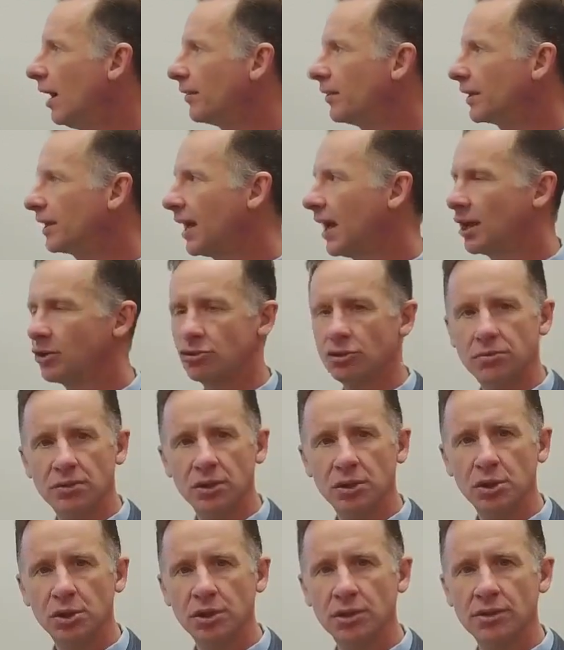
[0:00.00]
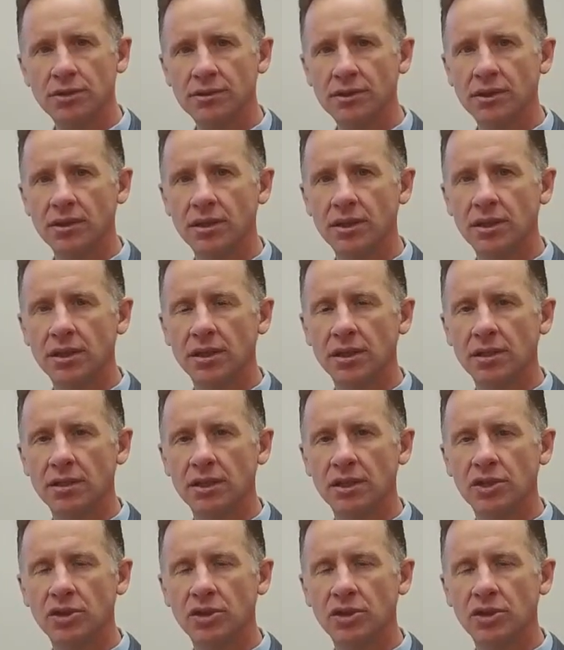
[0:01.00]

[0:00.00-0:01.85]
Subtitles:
the contributions and the